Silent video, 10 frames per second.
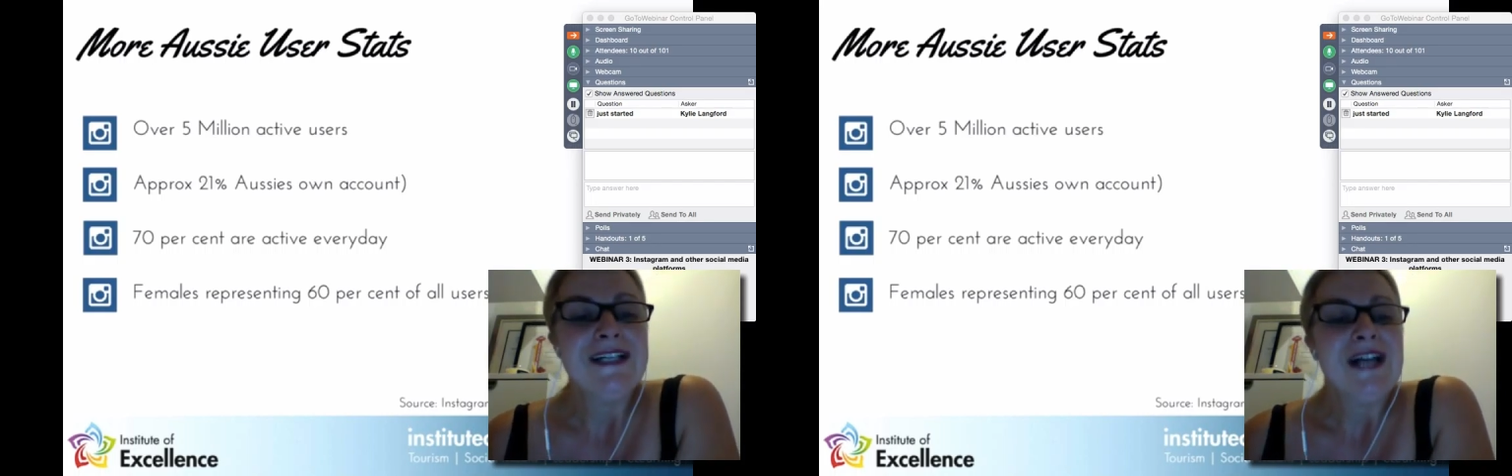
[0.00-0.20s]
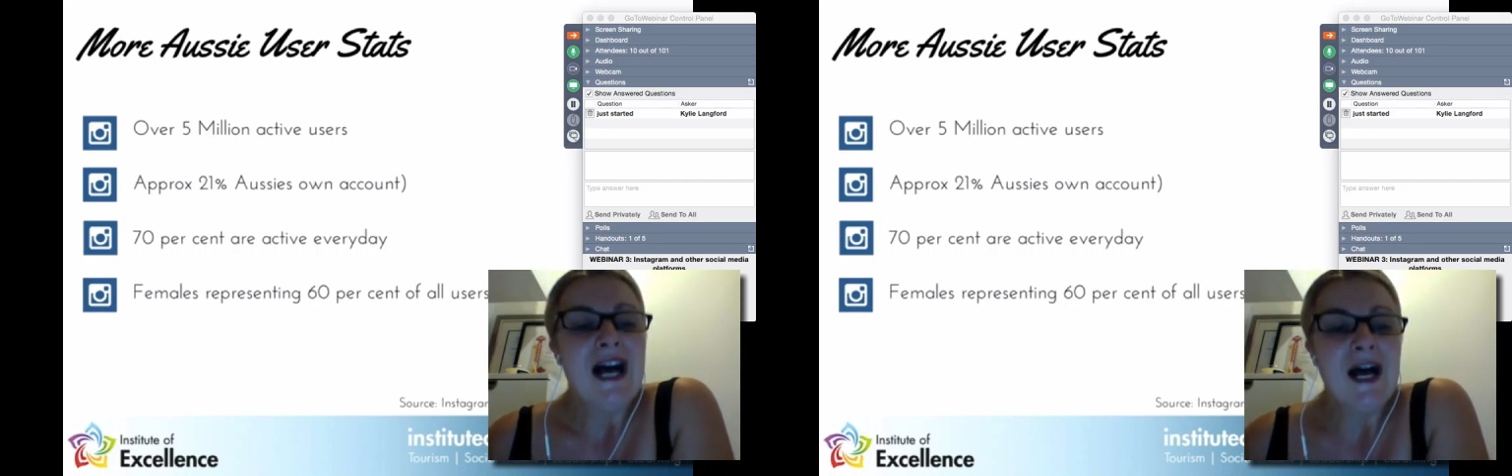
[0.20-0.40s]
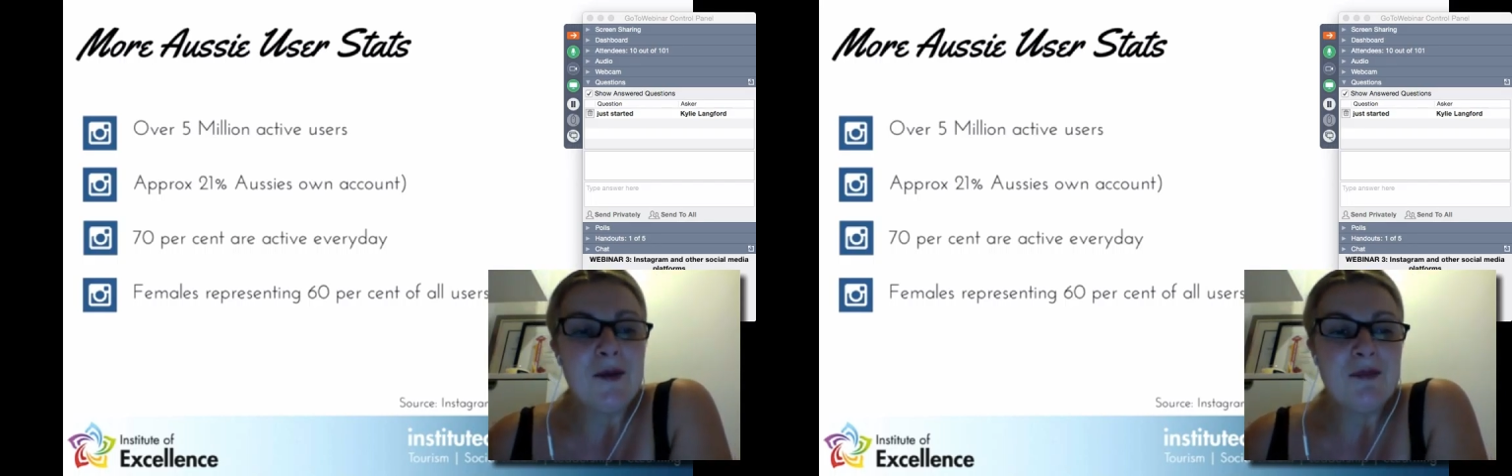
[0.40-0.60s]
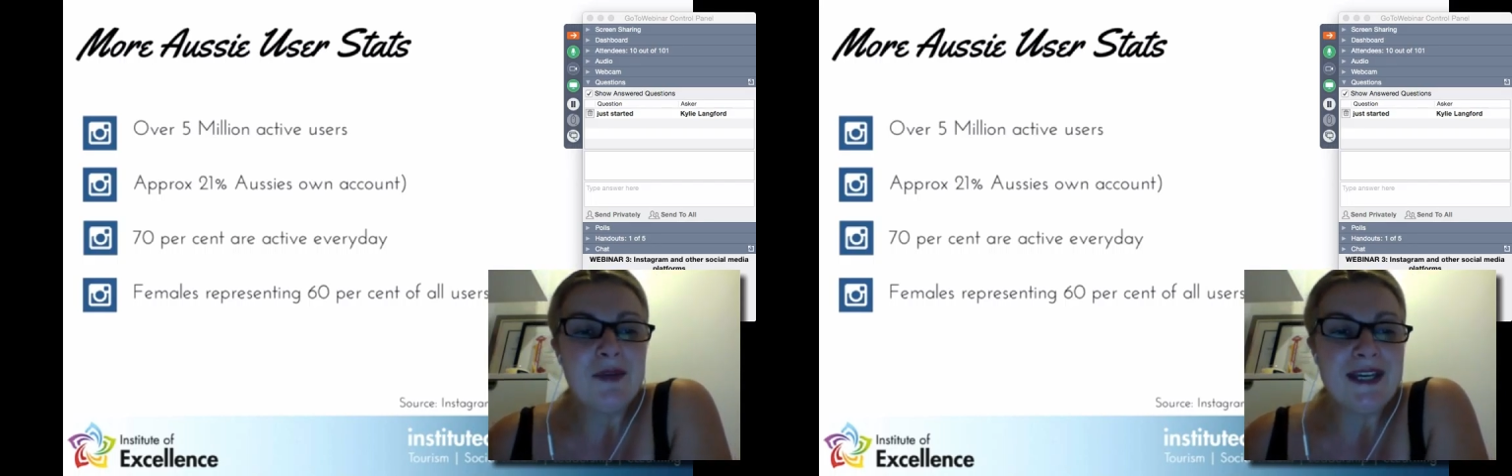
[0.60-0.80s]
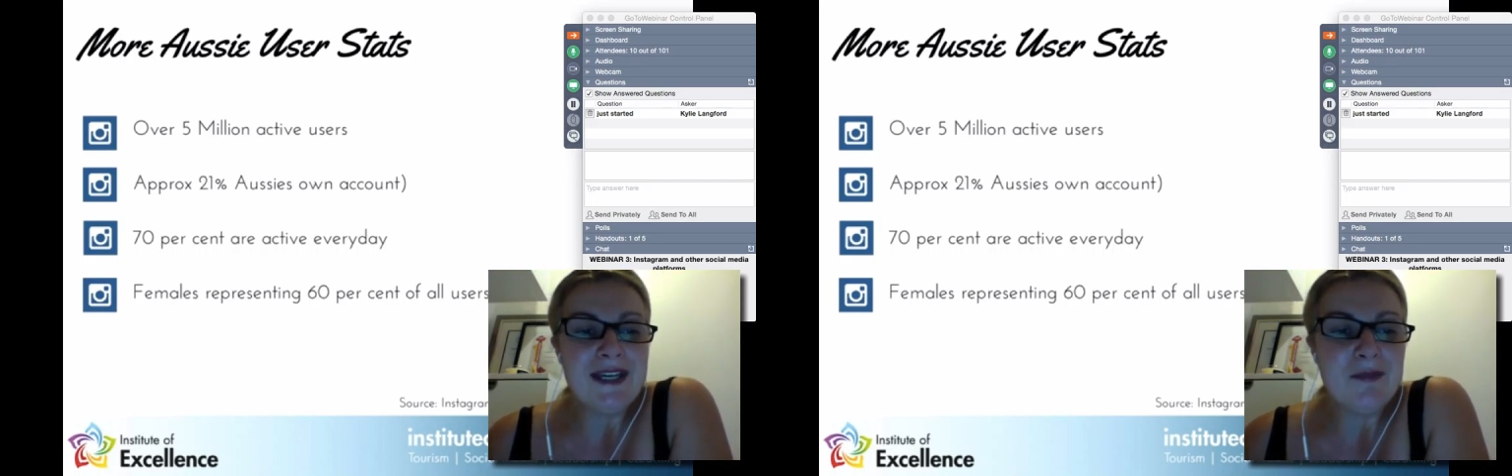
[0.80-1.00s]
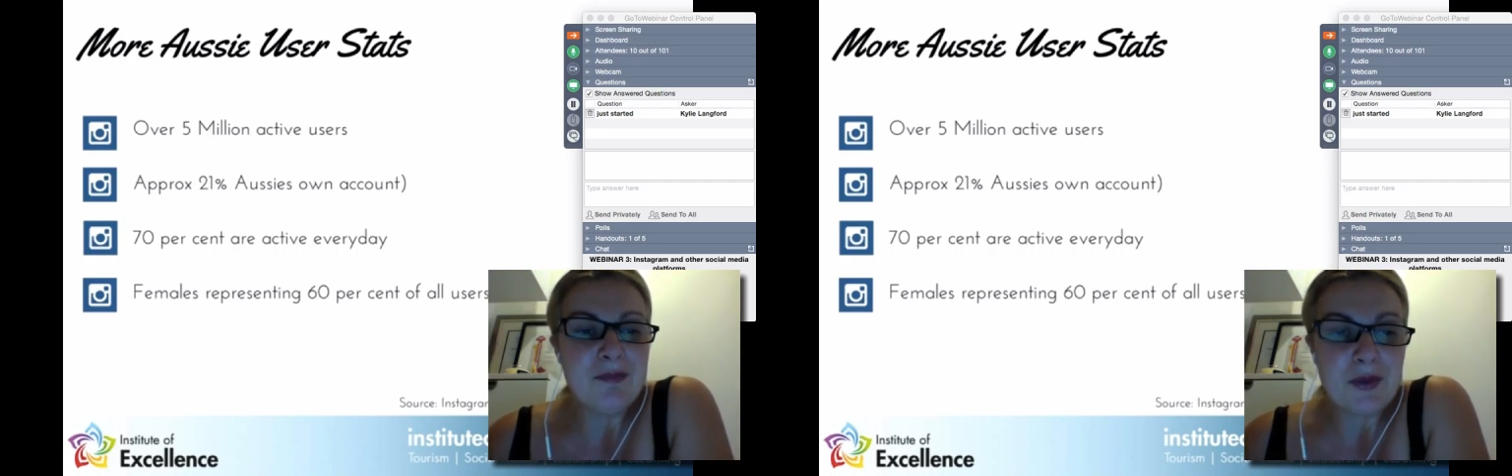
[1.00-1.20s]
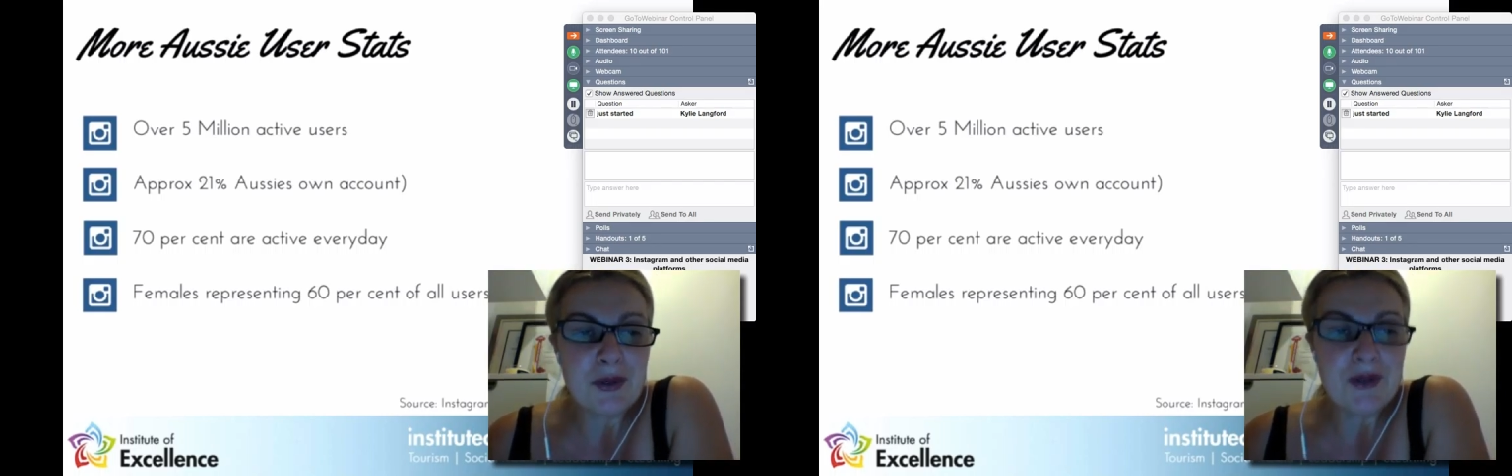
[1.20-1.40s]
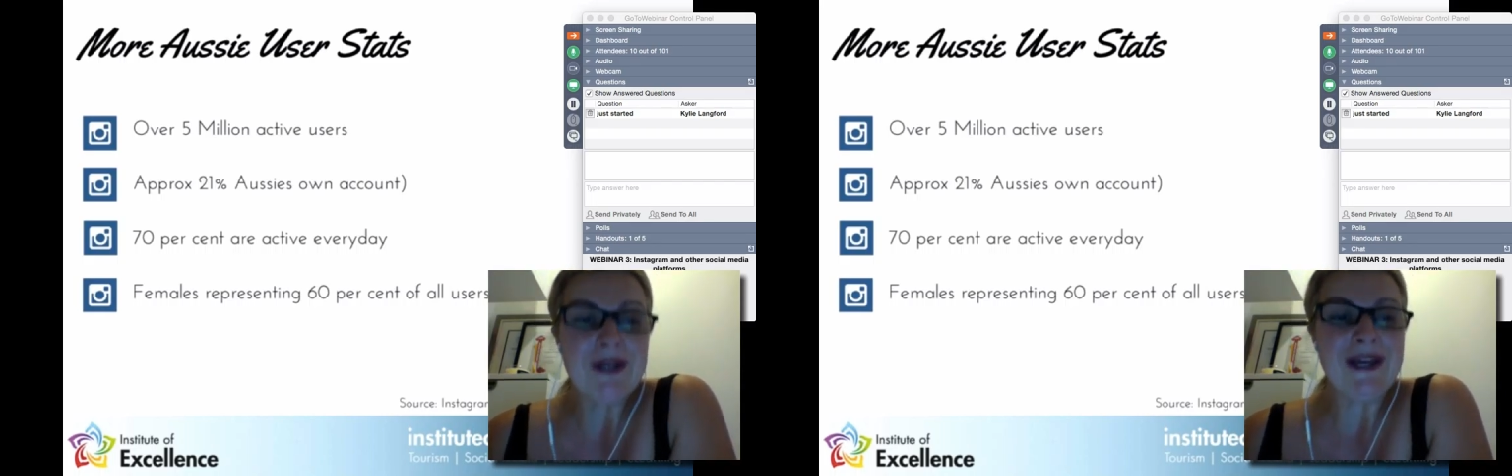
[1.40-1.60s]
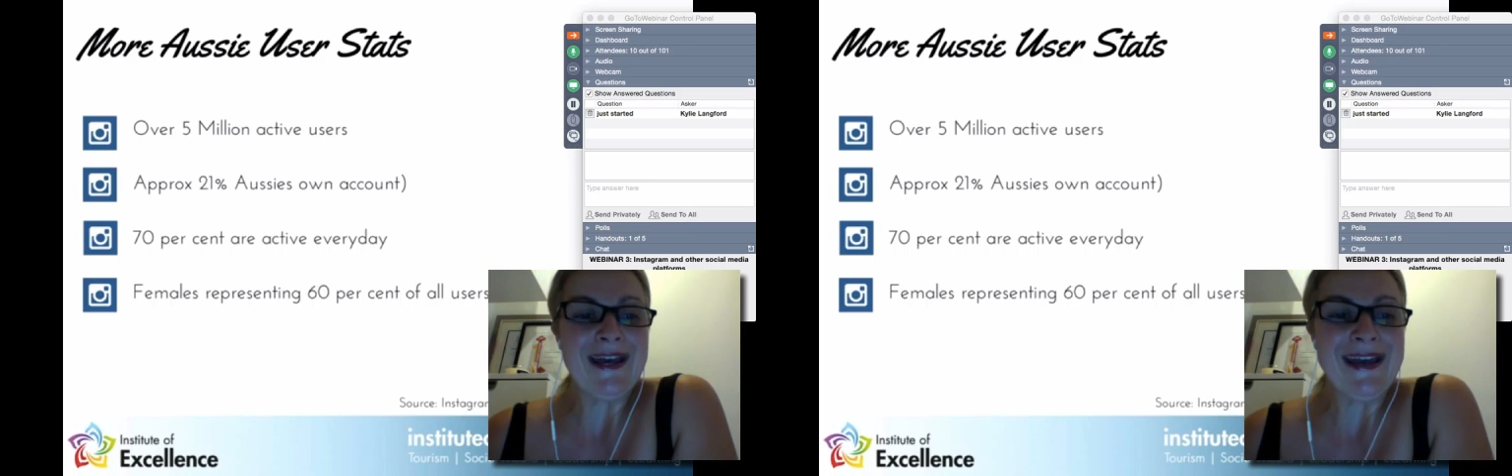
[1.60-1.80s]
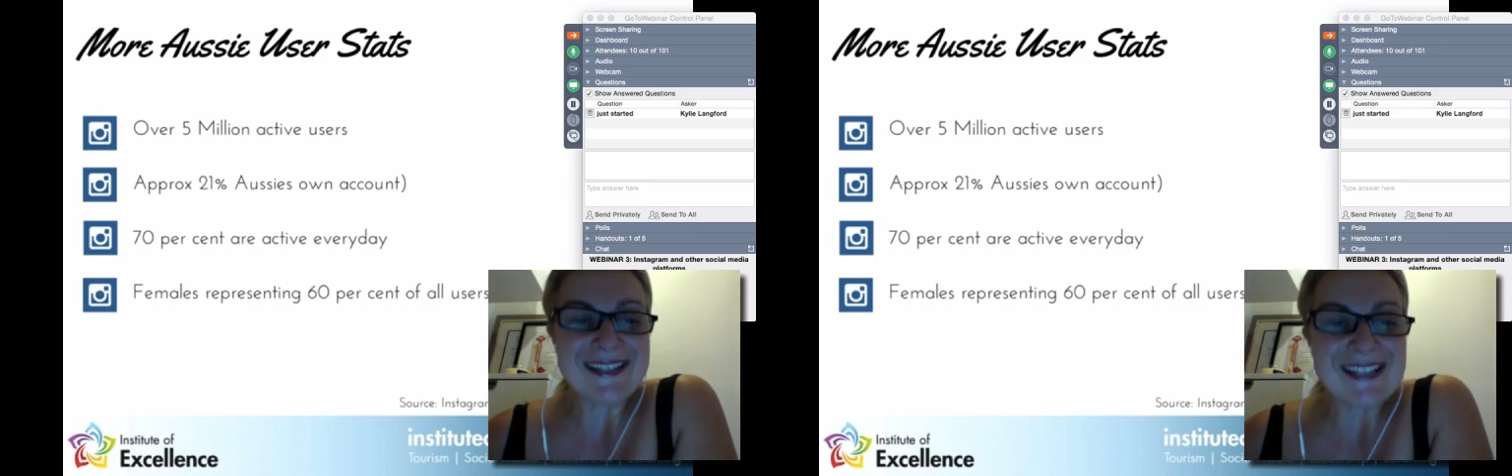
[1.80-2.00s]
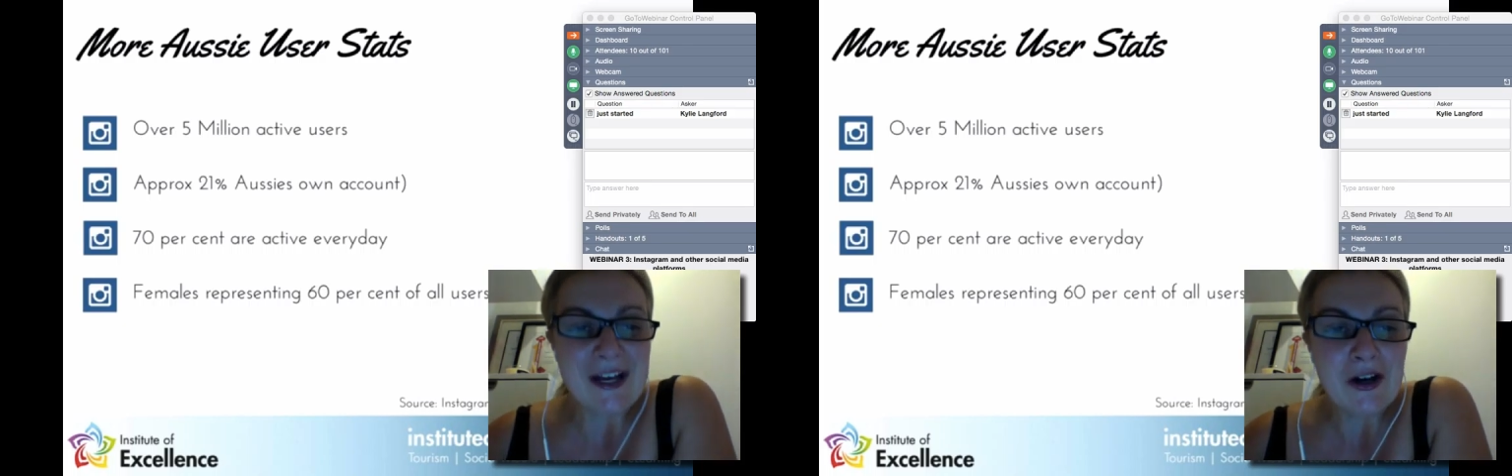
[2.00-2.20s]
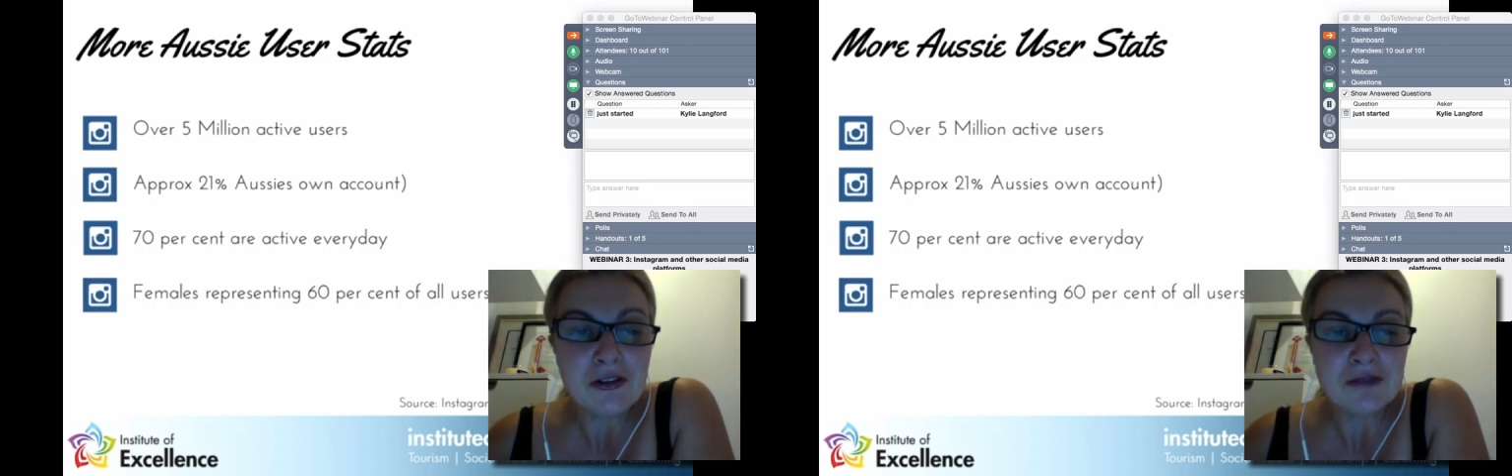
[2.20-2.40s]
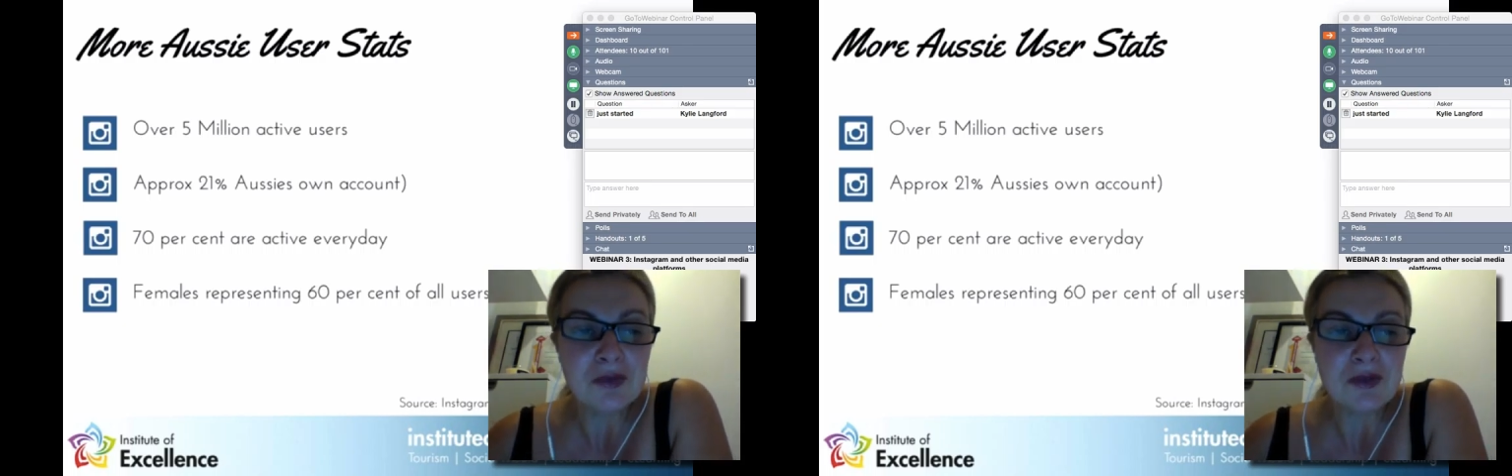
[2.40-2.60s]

per household,